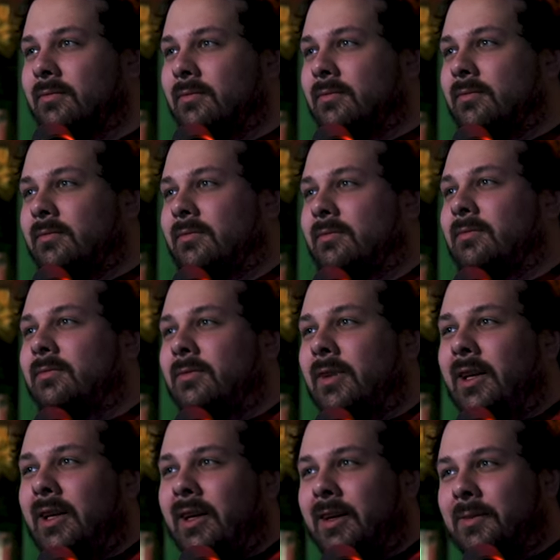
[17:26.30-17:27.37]

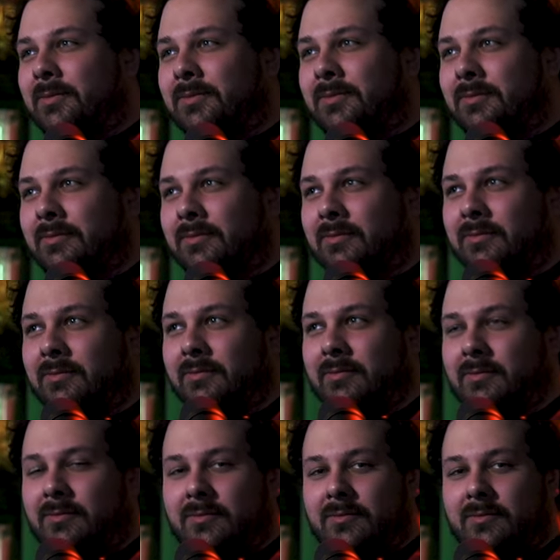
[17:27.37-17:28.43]

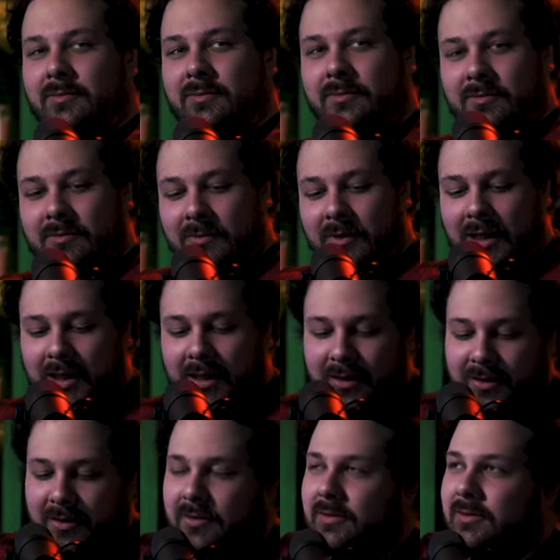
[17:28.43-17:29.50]

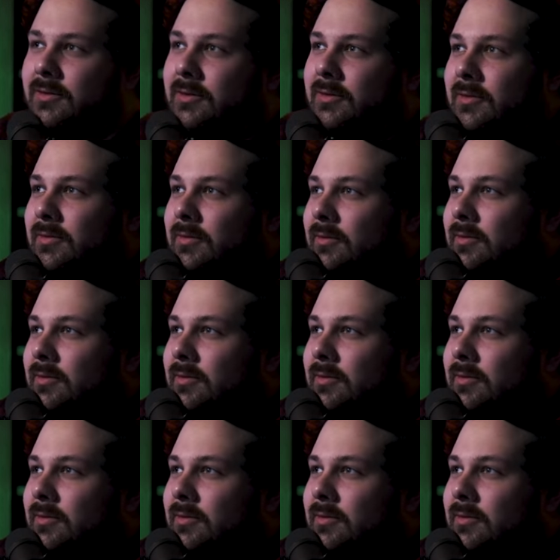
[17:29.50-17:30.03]
(not speaking)